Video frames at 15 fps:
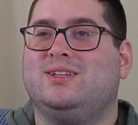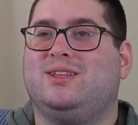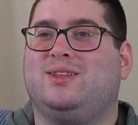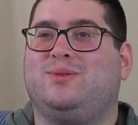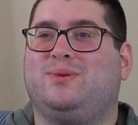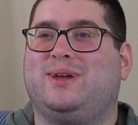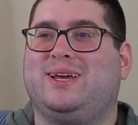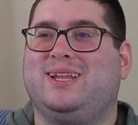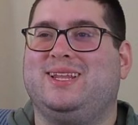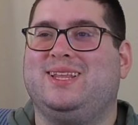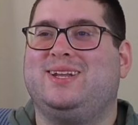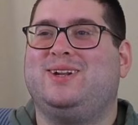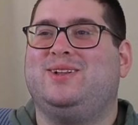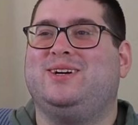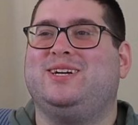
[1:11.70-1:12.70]
We get a
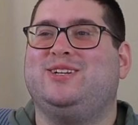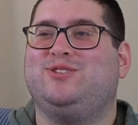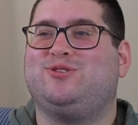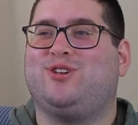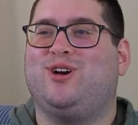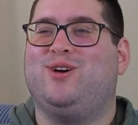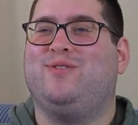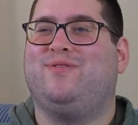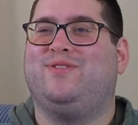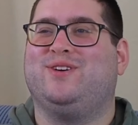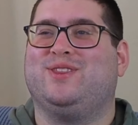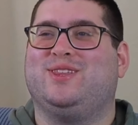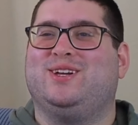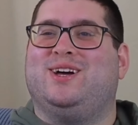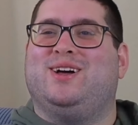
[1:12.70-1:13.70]
little intro for
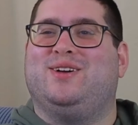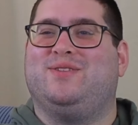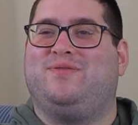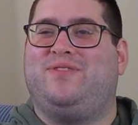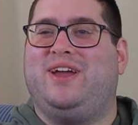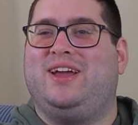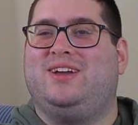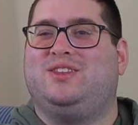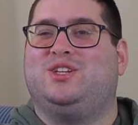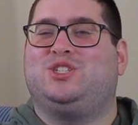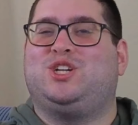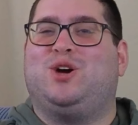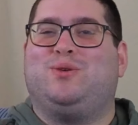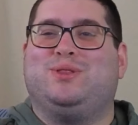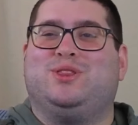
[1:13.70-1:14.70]
the
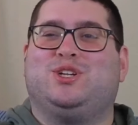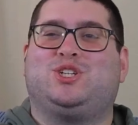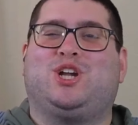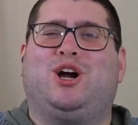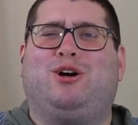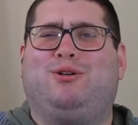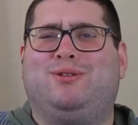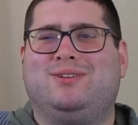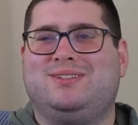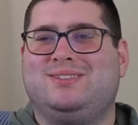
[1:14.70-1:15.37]
show in the show.